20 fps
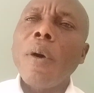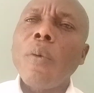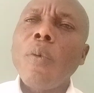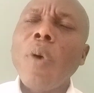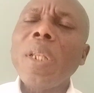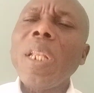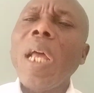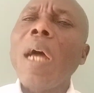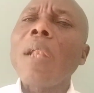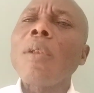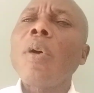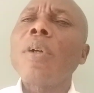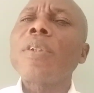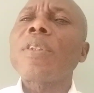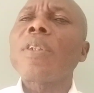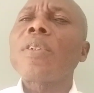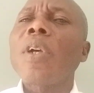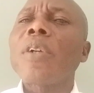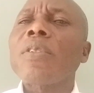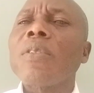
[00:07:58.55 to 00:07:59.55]
When our
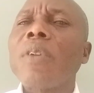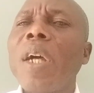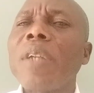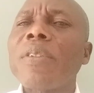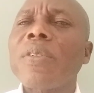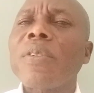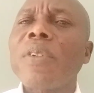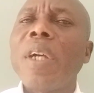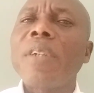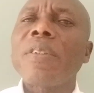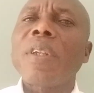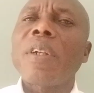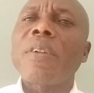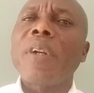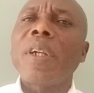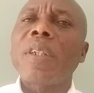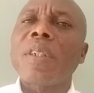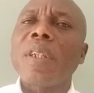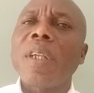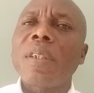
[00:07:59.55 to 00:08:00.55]
Lord Jesus Christ
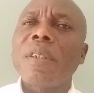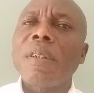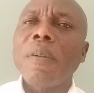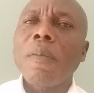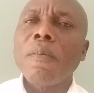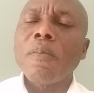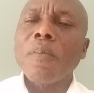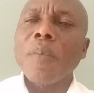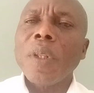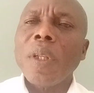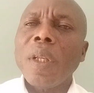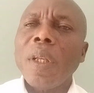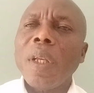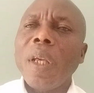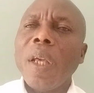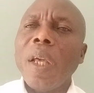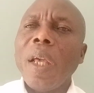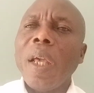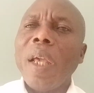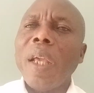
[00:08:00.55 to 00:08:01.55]
resurrected,
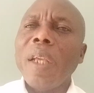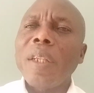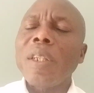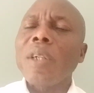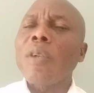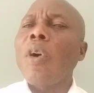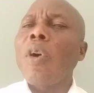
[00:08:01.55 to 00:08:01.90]
in the